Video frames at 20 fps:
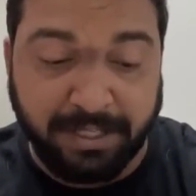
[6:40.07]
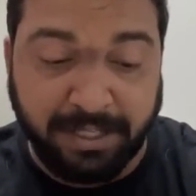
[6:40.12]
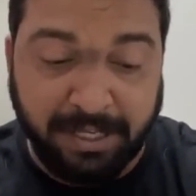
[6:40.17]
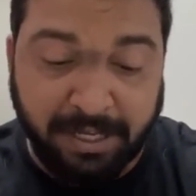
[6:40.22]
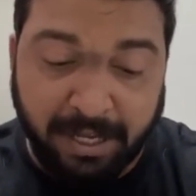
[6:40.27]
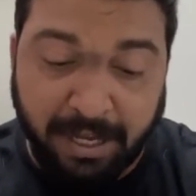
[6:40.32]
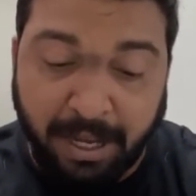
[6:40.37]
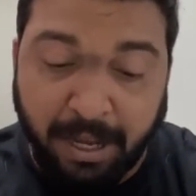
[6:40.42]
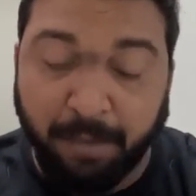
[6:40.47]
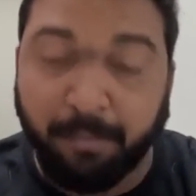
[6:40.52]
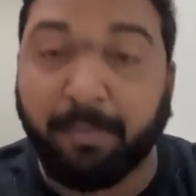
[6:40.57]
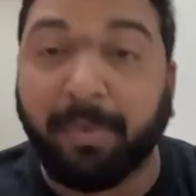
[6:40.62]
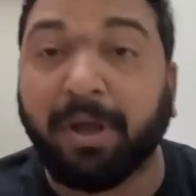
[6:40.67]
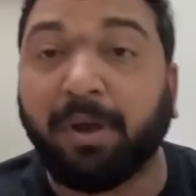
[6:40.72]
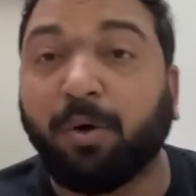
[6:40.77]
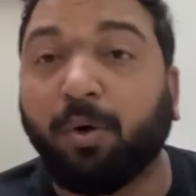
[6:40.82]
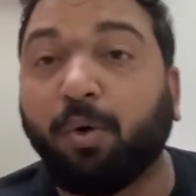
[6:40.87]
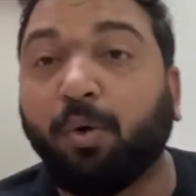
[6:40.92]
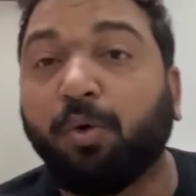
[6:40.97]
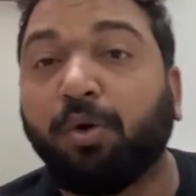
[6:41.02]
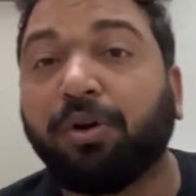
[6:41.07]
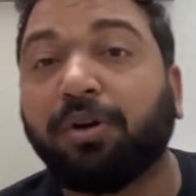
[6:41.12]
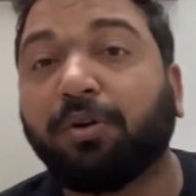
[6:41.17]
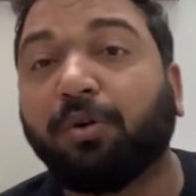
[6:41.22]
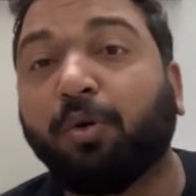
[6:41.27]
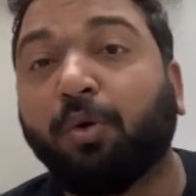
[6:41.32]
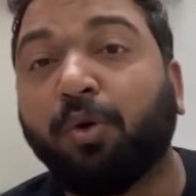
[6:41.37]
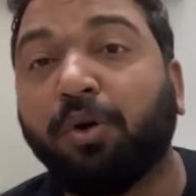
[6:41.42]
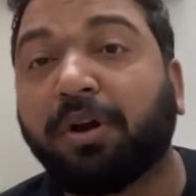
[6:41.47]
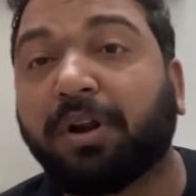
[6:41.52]
See, my own
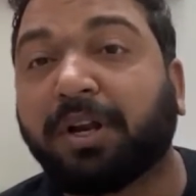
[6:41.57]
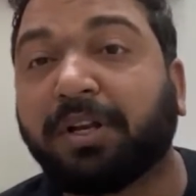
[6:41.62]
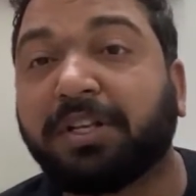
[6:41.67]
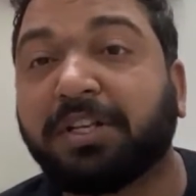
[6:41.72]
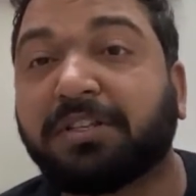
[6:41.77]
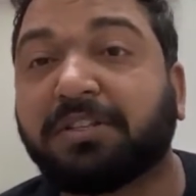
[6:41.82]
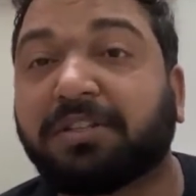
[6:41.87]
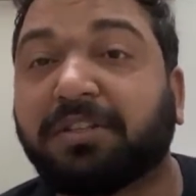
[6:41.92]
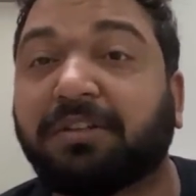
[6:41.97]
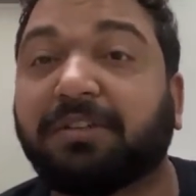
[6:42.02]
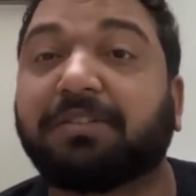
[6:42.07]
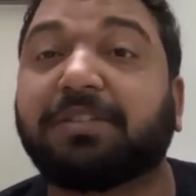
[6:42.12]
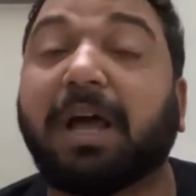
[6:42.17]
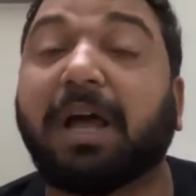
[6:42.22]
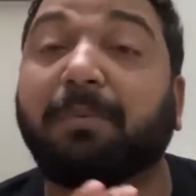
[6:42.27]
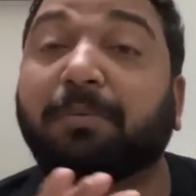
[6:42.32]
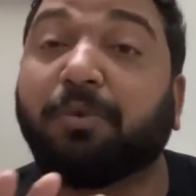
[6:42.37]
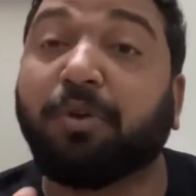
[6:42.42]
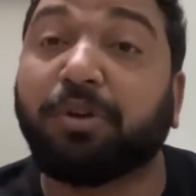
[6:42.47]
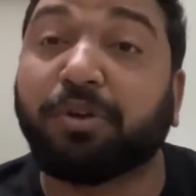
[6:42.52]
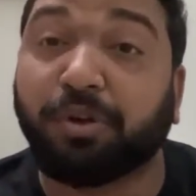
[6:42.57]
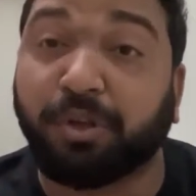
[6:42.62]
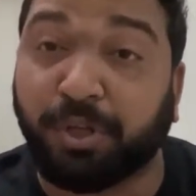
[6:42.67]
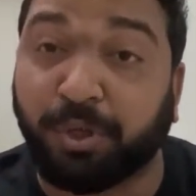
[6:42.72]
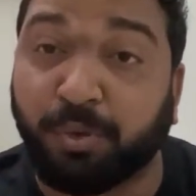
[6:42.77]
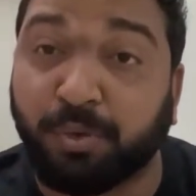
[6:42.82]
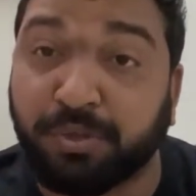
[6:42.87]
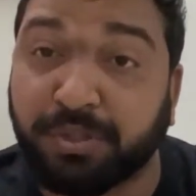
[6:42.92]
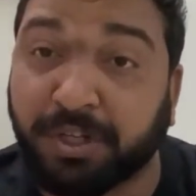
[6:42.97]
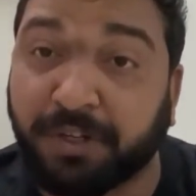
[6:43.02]
old registers, I'm going to
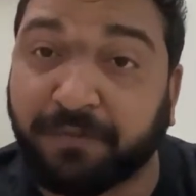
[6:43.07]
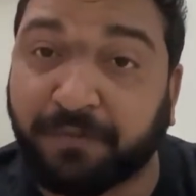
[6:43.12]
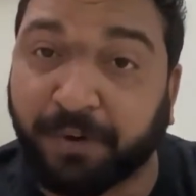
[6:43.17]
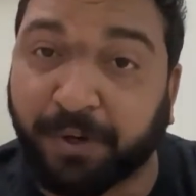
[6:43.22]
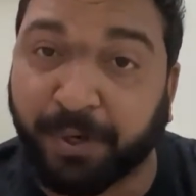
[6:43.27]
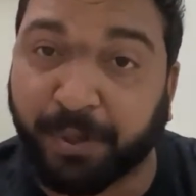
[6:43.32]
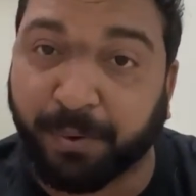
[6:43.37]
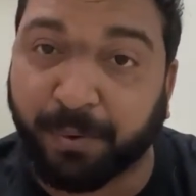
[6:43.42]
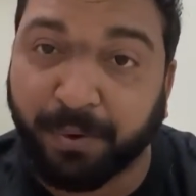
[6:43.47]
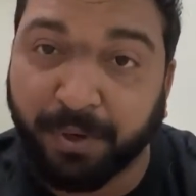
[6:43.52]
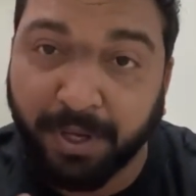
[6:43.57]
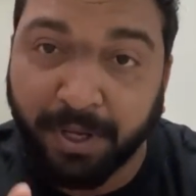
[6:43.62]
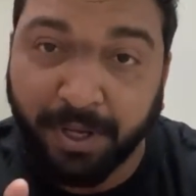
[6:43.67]
use it for you.